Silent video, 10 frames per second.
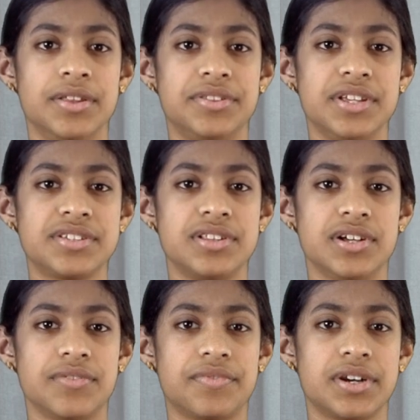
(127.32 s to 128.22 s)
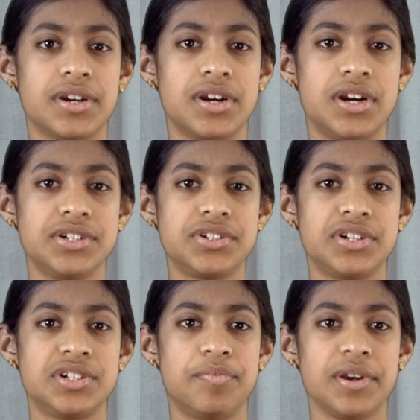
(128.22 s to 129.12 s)
This love urged her
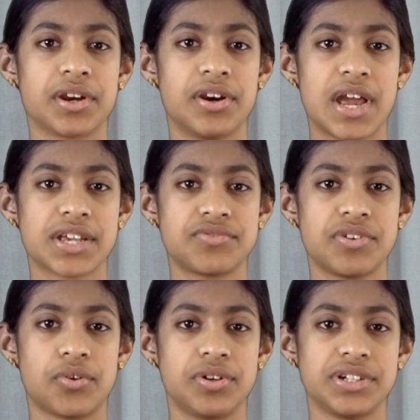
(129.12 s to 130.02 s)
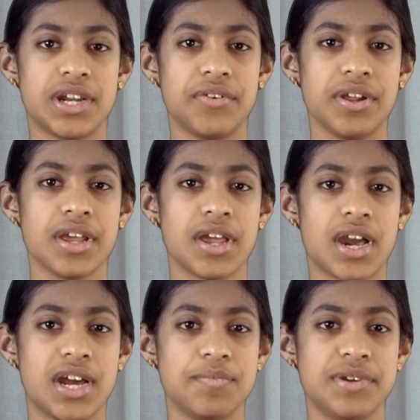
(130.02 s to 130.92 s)
to bring her extraordinary
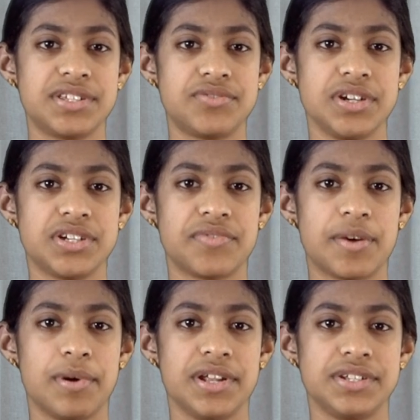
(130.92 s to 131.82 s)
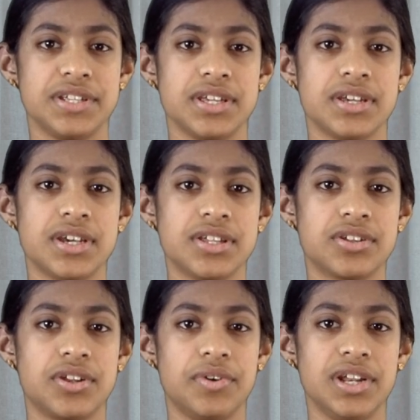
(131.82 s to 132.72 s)
administrative ability to
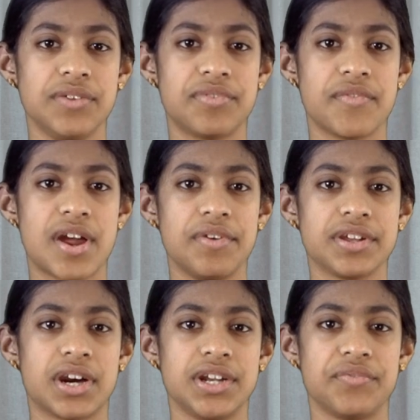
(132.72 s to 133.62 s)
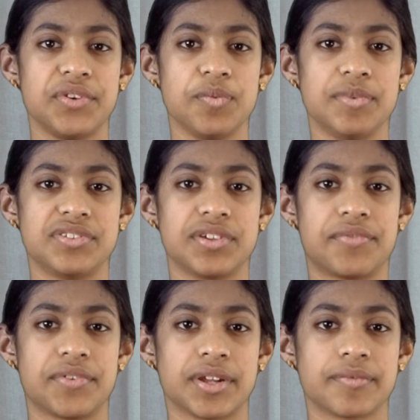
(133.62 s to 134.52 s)
the relief of every kind of human
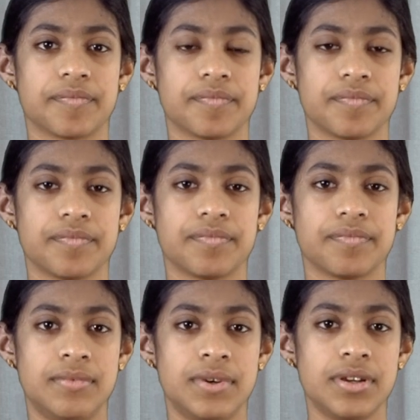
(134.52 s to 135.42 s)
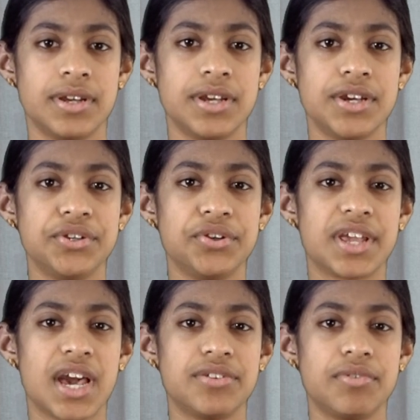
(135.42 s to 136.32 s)
suffering.
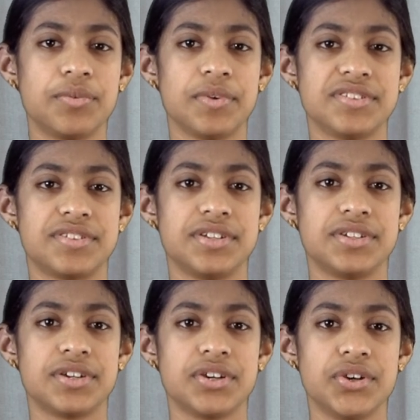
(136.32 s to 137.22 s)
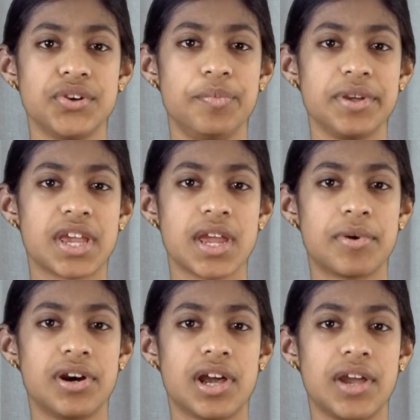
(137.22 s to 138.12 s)
Together with Vincent, who became
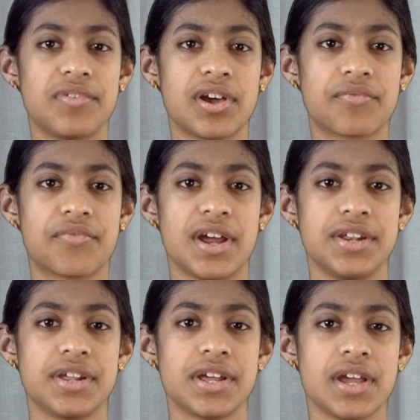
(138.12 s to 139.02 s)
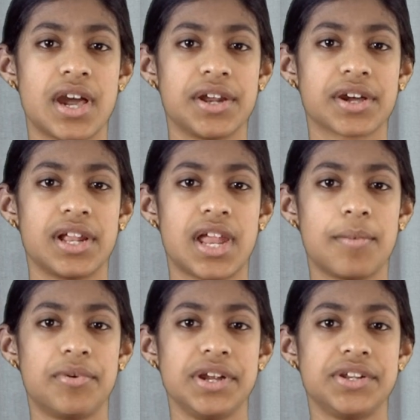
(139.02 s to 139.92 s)
her lifelong friend and
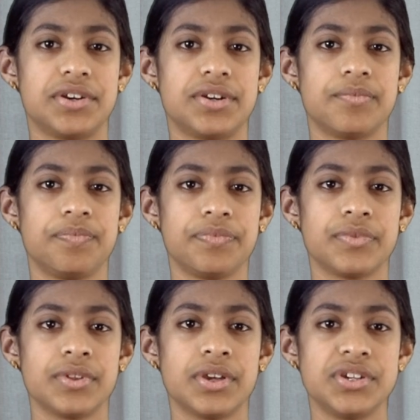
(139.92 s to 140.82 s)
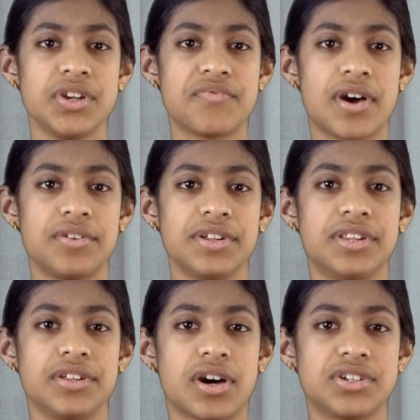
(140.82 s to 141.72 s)
collaborator, she founded
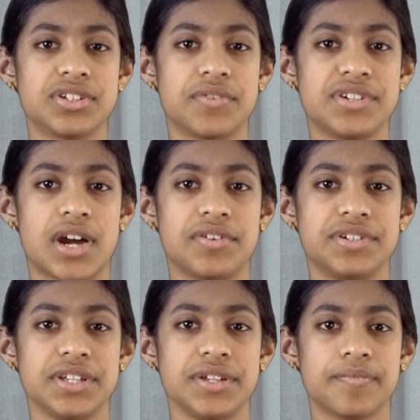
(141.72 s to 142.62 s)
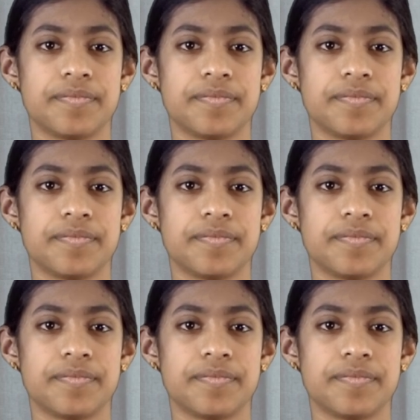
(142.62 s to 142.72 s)
the Daughters of Charity.